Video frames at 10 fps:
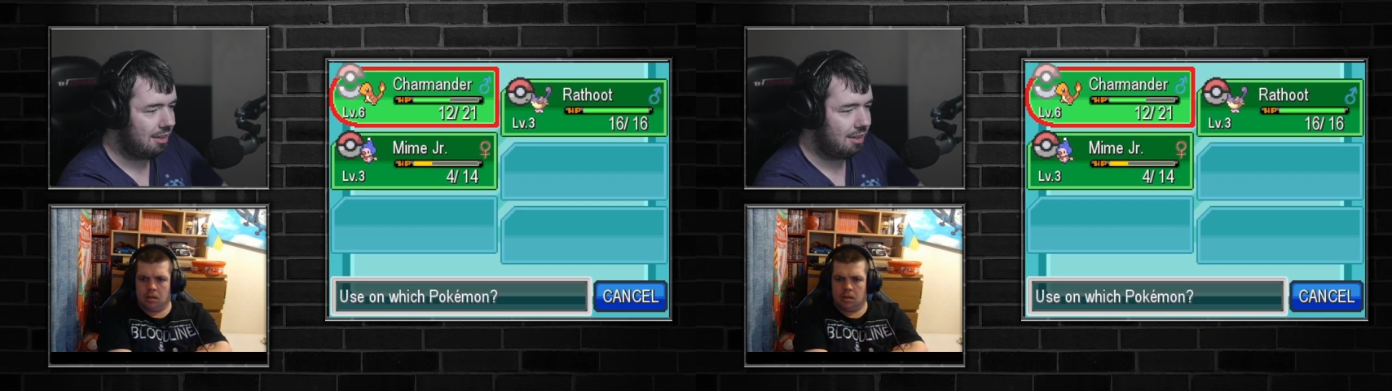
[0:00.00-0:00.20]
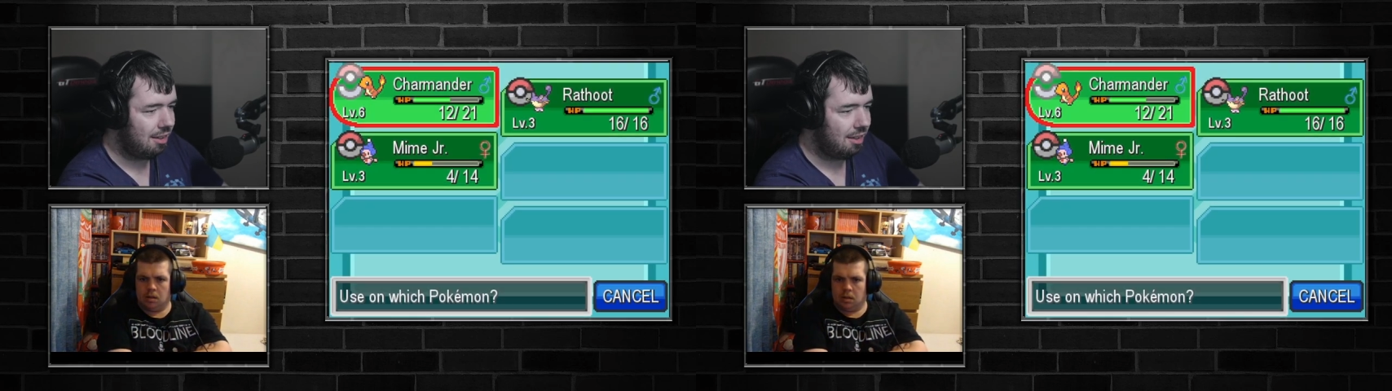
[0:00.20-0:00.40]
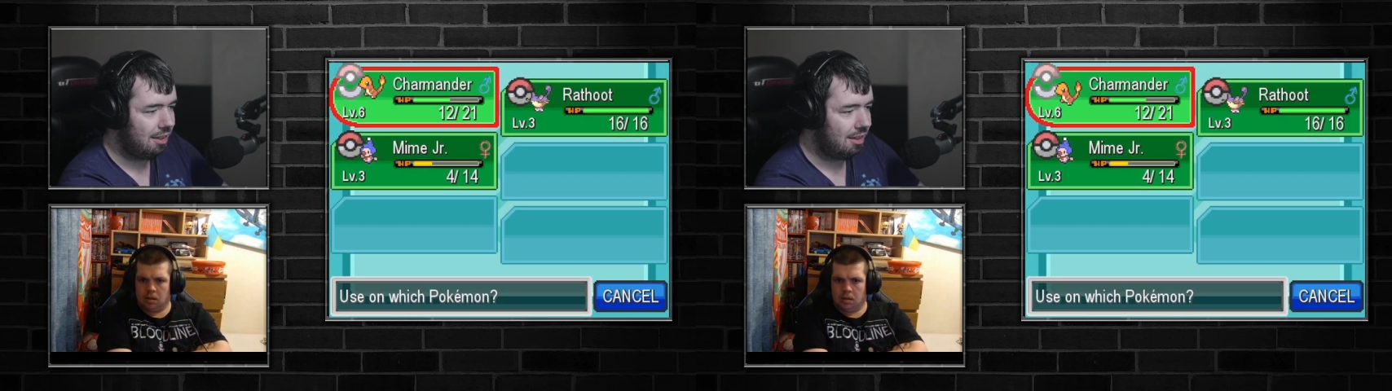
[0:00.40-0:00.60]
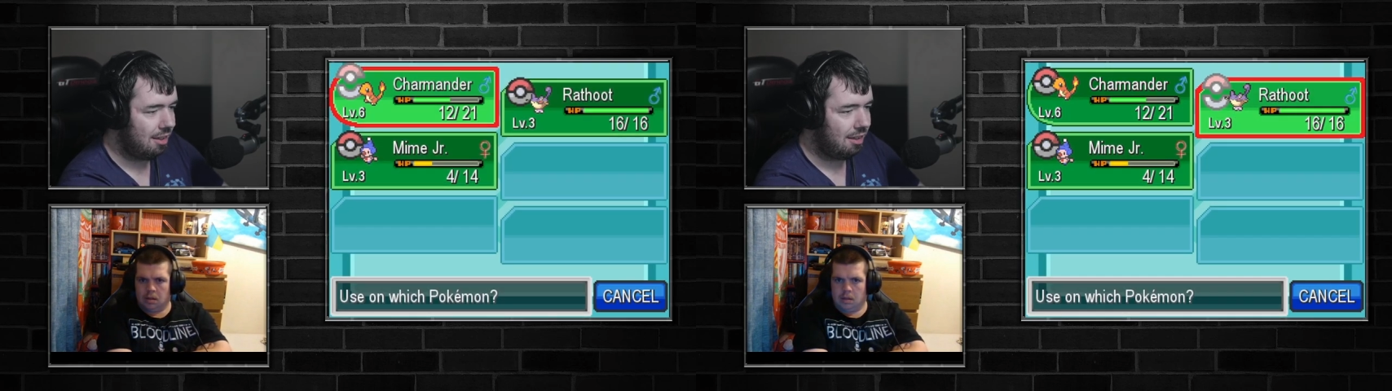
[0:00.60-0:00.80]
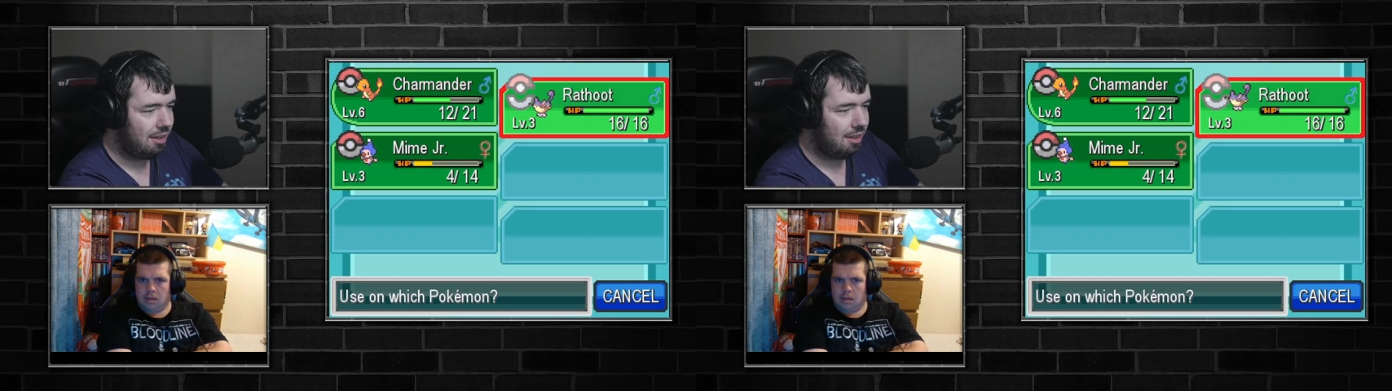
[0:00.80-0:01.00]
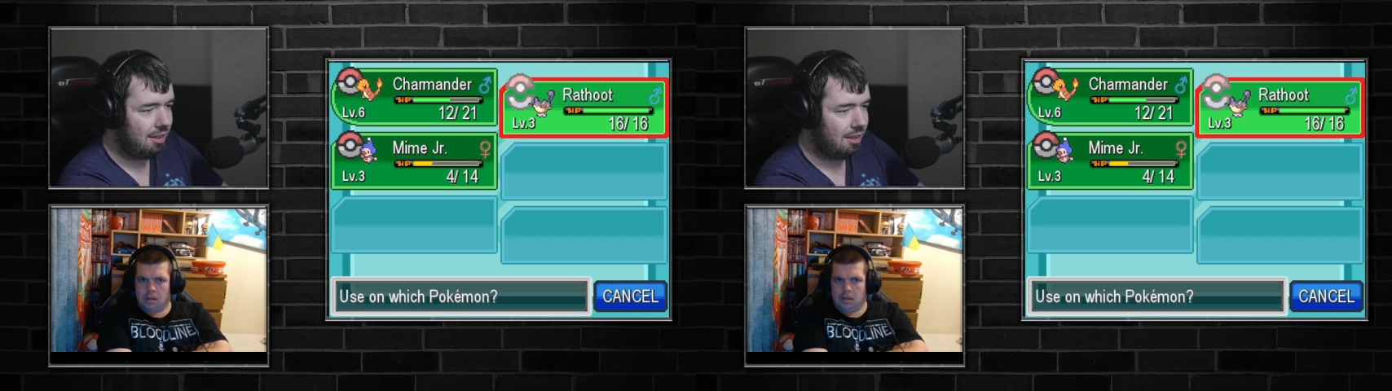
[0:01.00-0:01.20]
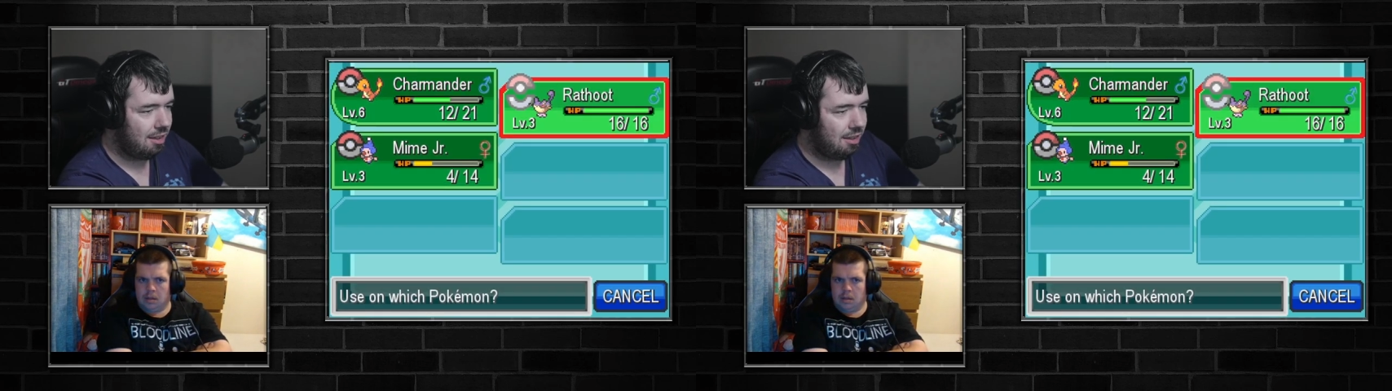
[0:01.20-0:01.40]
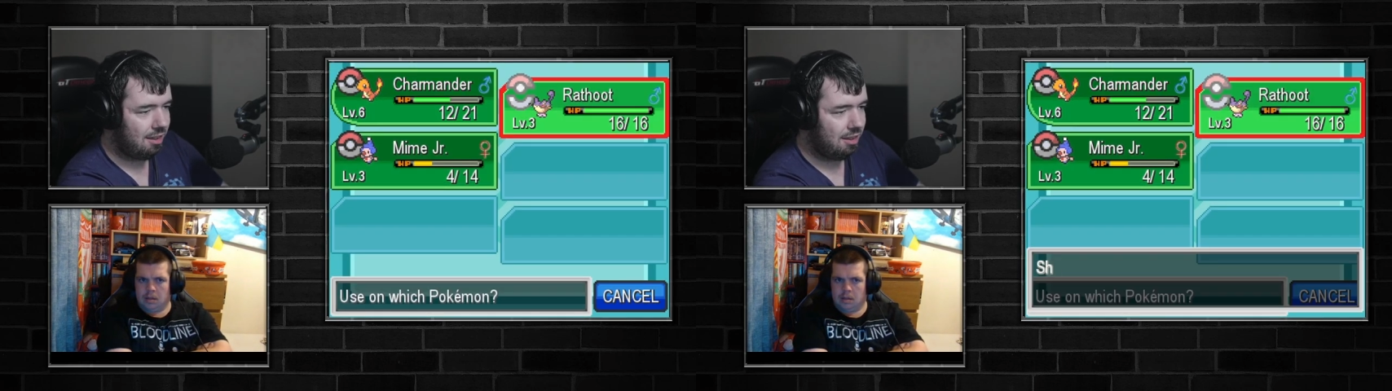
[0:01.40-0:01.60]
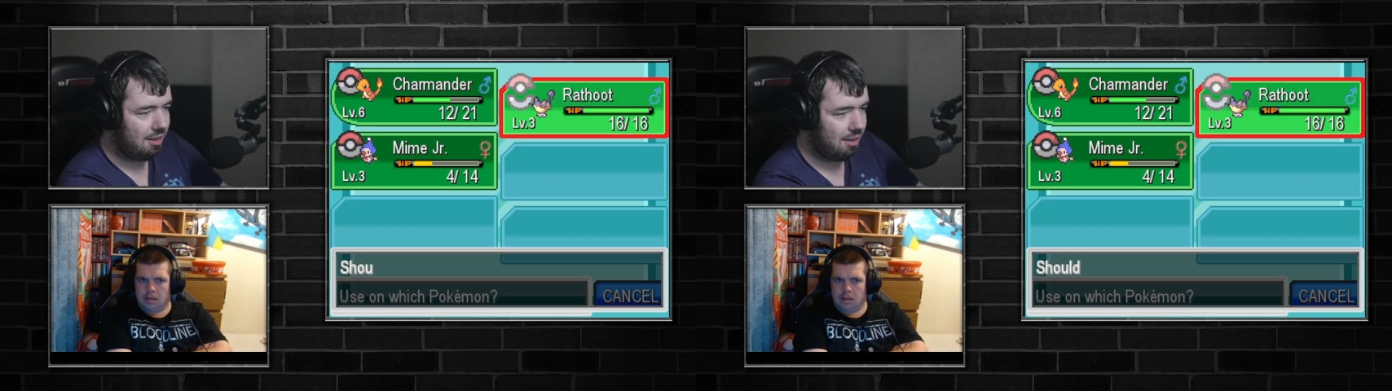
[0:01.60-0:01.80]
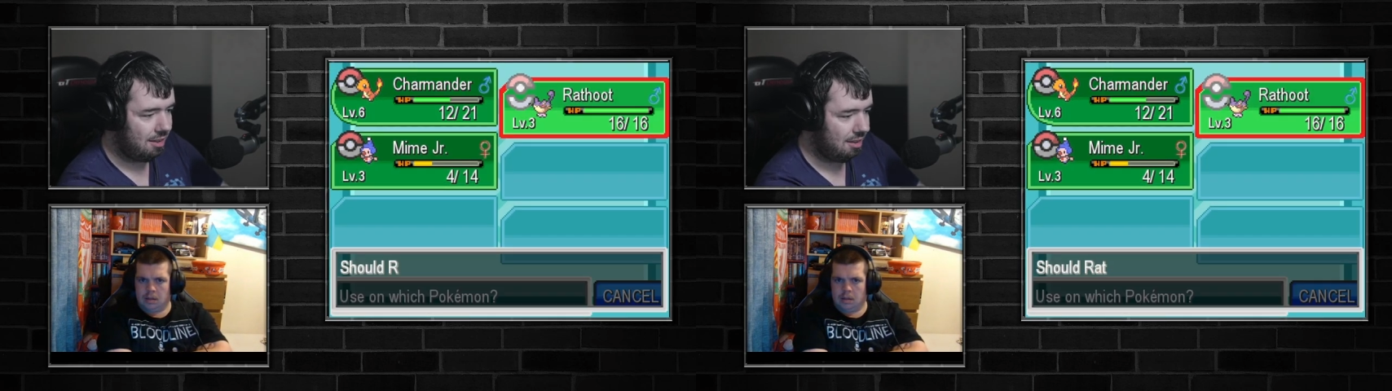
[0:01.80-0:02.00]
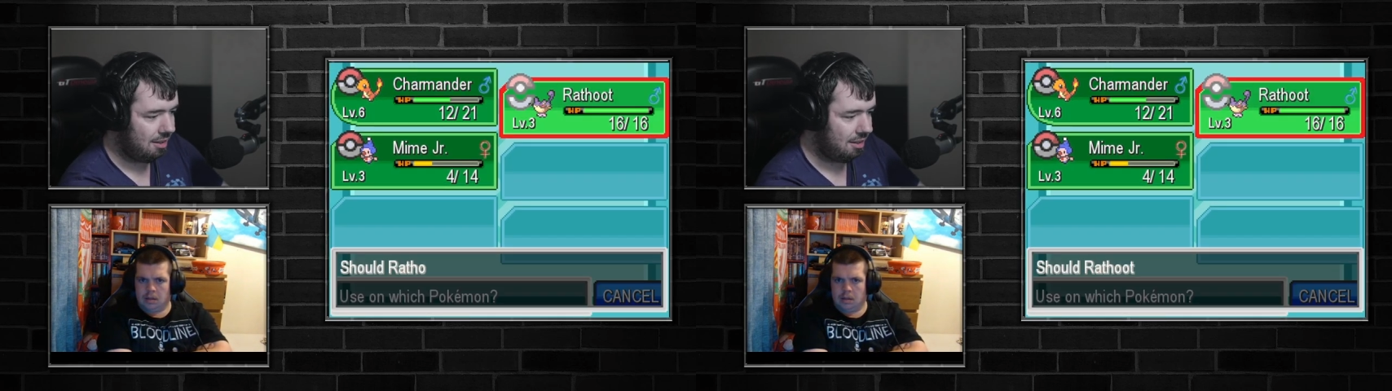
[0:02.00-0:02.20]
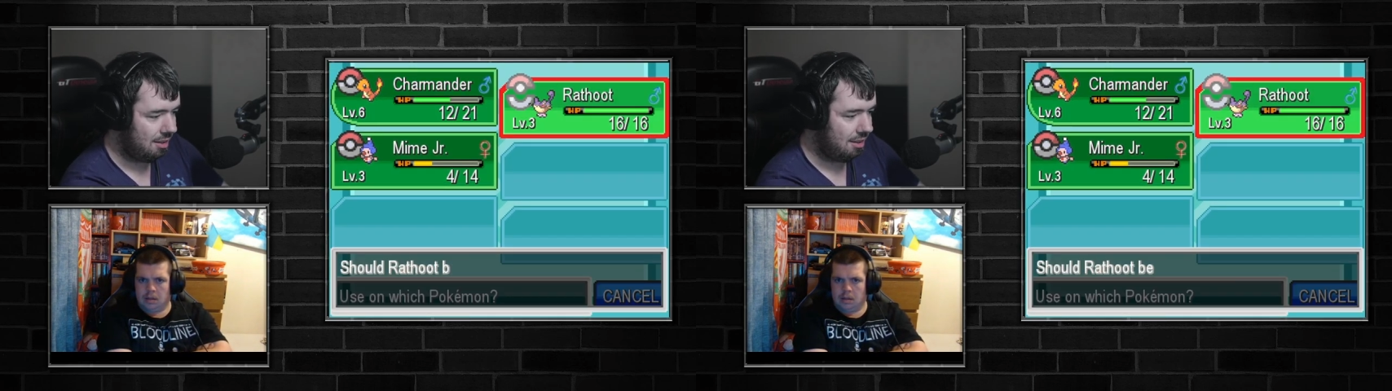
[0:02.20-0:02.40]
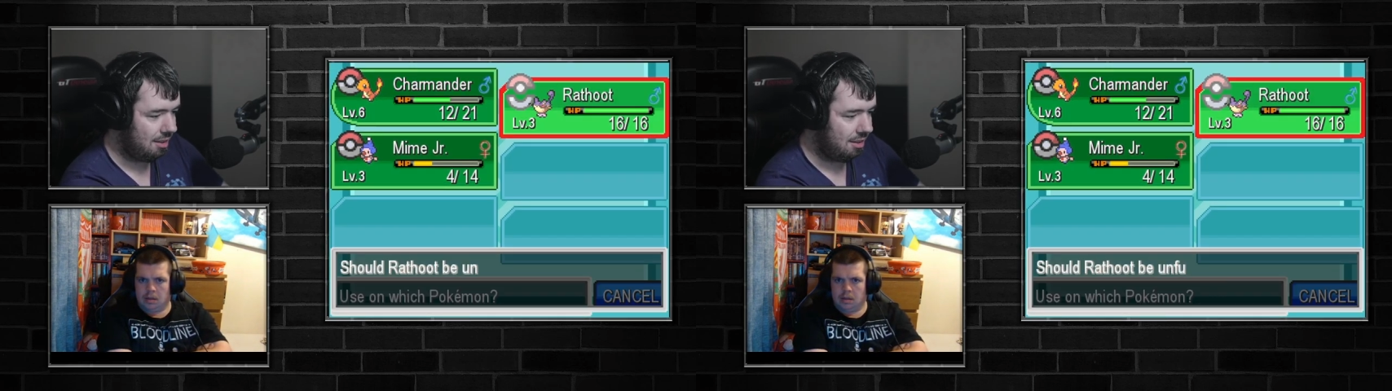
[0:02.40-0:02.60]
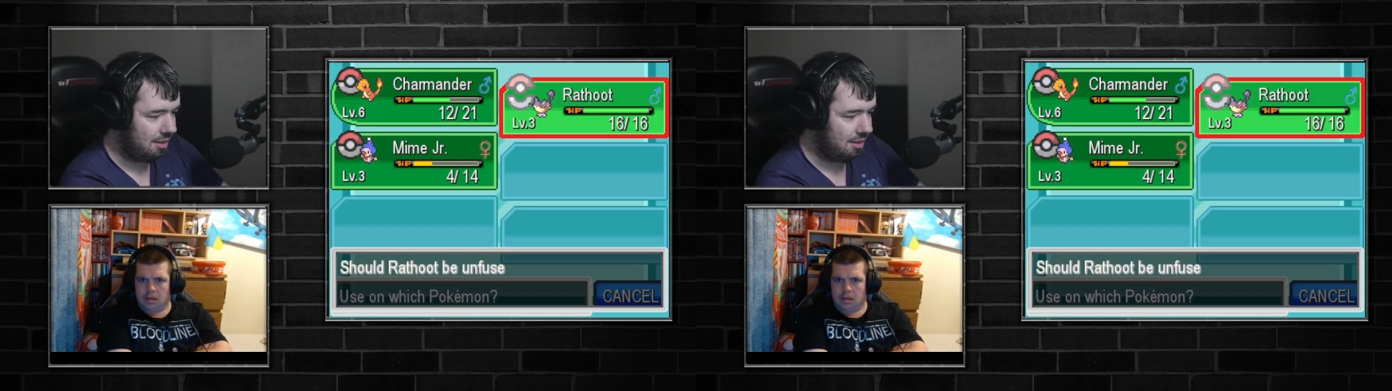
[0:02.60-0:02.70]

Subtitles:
(no one is talking)